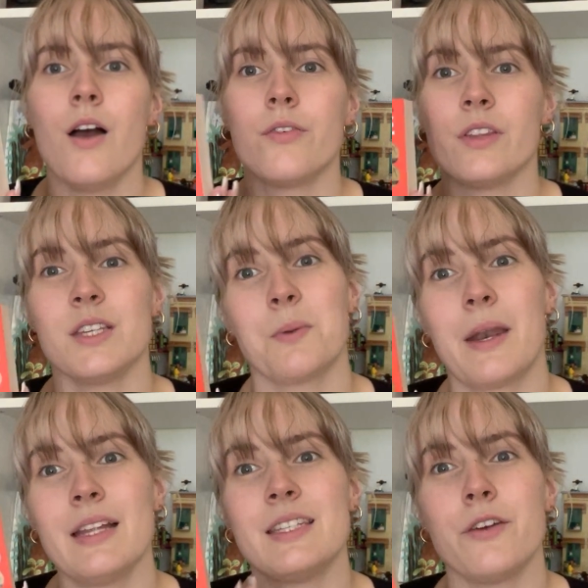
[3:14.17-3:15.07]
for this one,
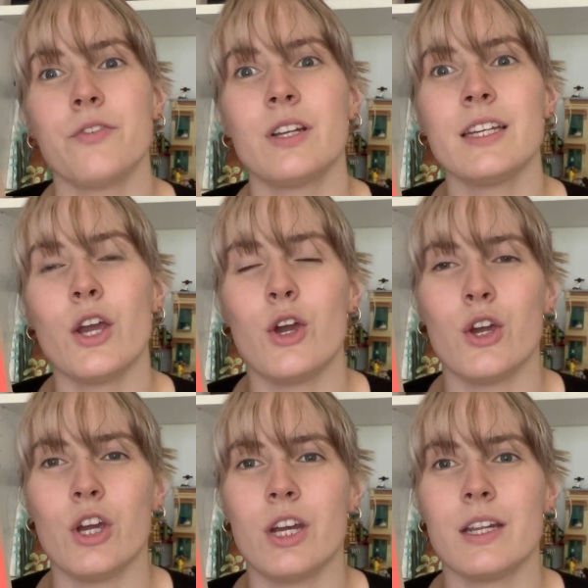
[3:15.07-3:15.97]
I definitely
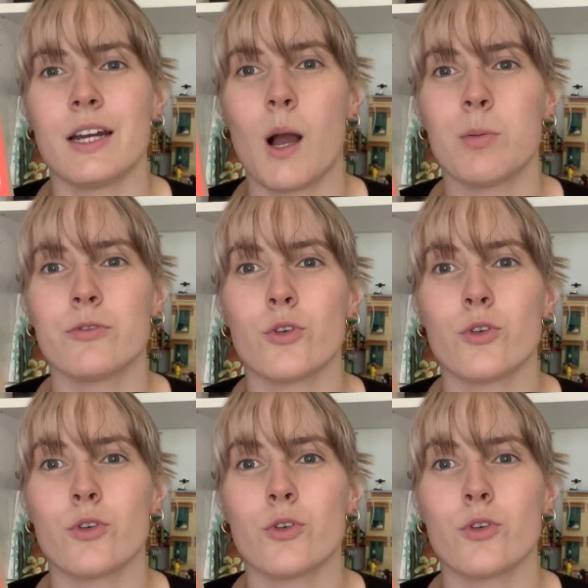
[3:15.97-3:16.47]
heard a couple of